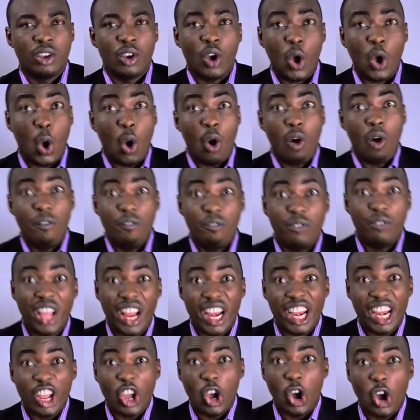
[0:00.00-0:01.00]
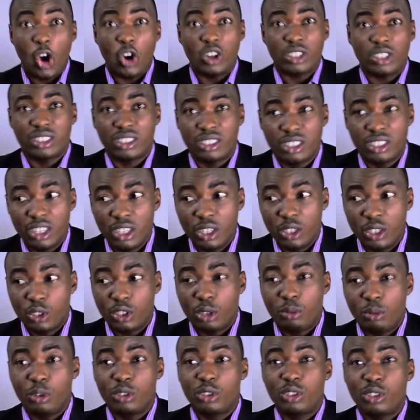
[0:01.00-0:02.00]
or very hot, so
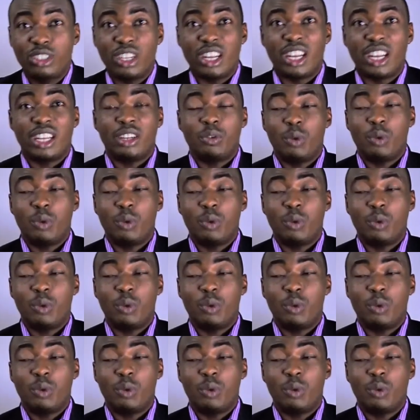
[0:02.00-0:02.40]
much that